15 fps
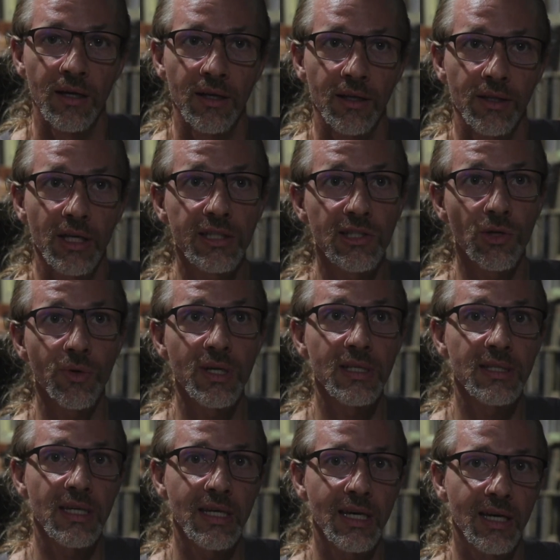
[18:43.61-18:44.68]
not so
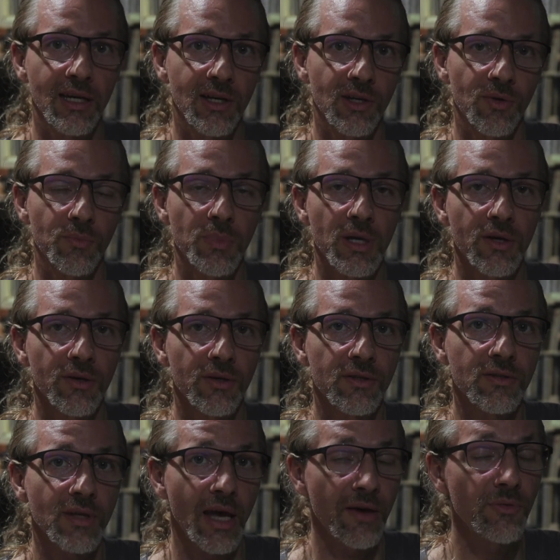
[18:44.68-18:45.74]
easy, because
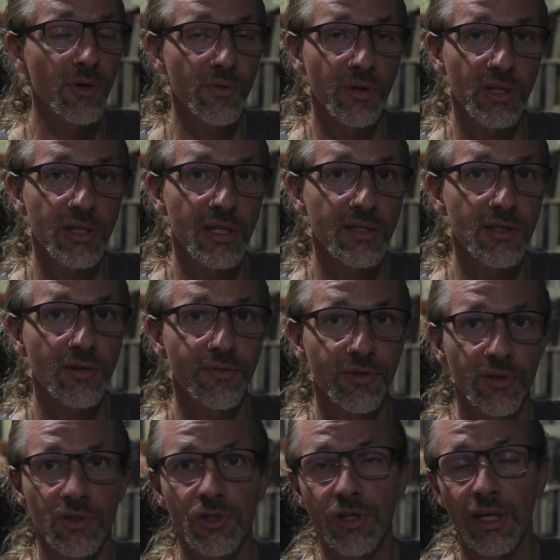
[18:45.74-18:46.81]
everyone has
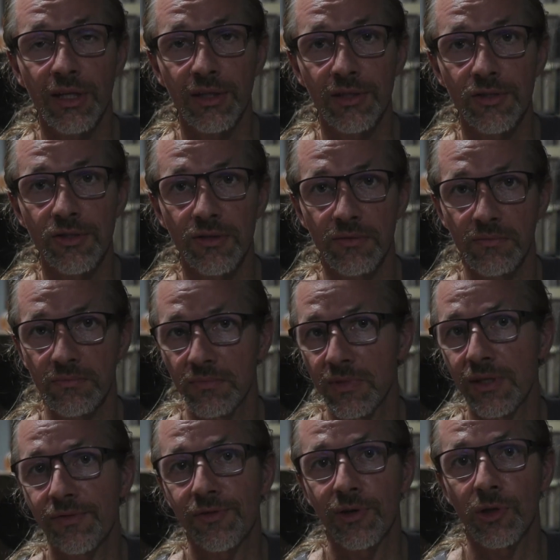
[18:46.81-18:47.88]
different challenge,
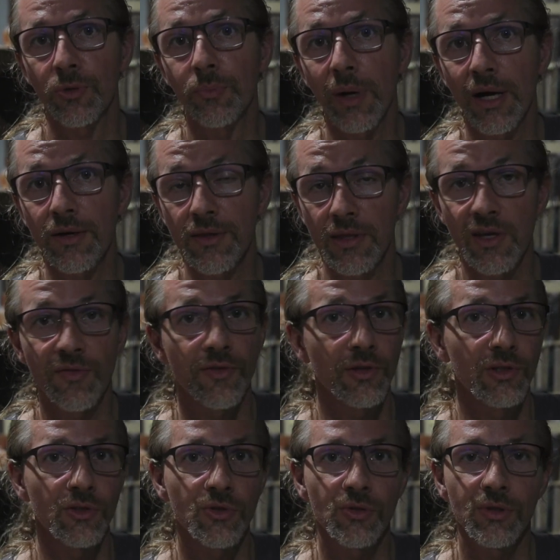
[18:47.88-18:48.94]
different path,
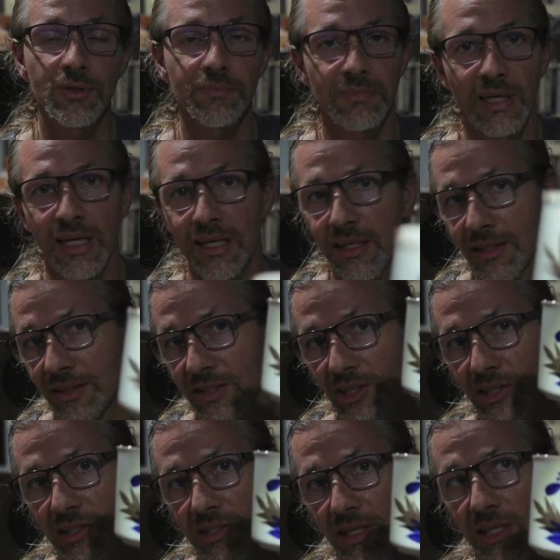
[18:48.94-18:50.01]
different road, and
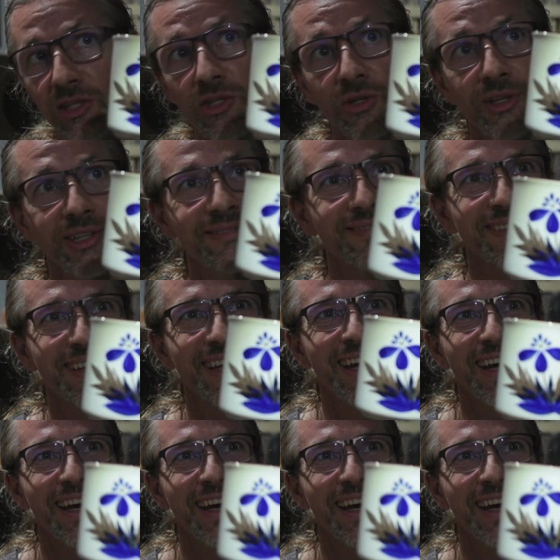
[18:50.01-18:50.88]
just enjoy and